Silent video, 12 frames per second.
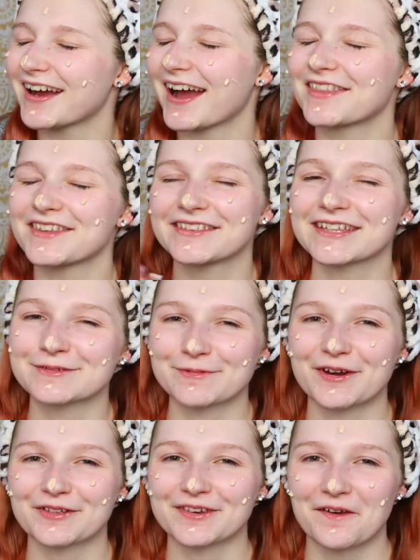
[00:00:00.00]
I think that's
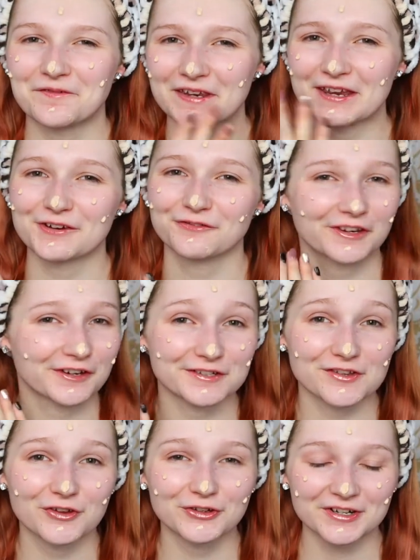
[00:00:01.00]
better than having to get your fingers
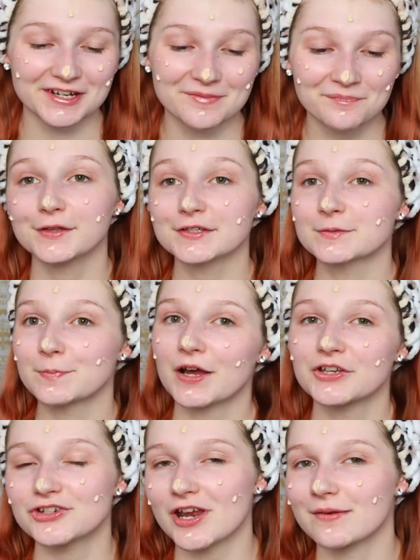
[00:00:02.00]
all dirty. The
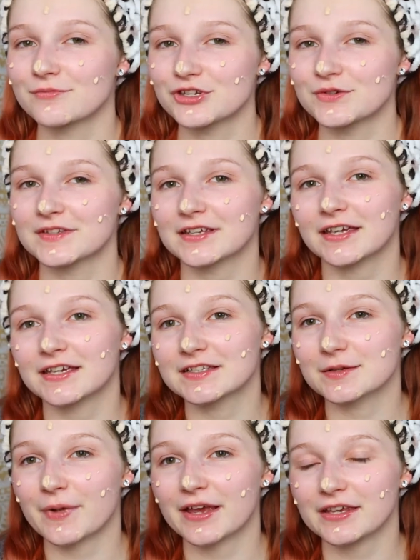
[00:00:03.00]
sponge I'm choosing is
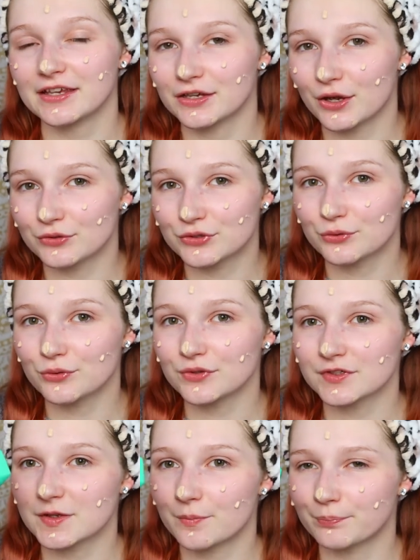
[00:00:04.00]
my Eco
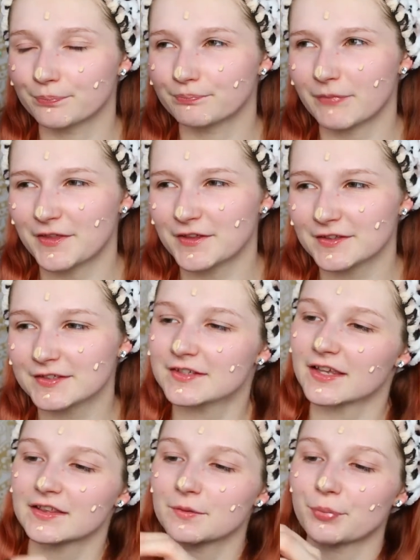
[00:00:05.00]
Tools. I think this is
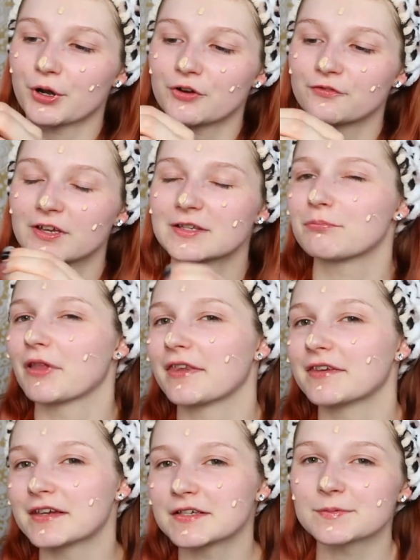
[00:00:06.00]
like the perfect
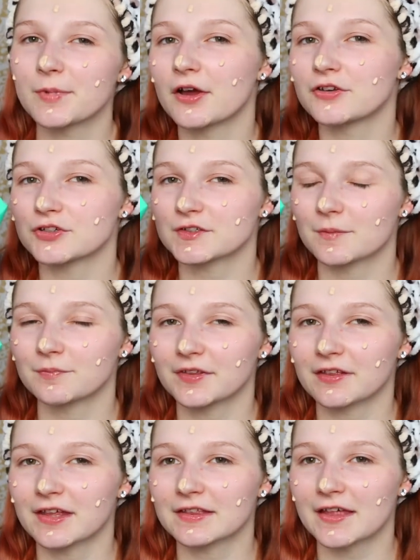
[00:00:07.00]
blending sponge or
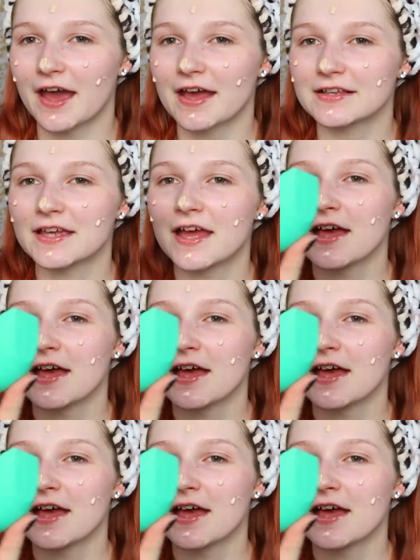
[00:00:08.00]
something like that.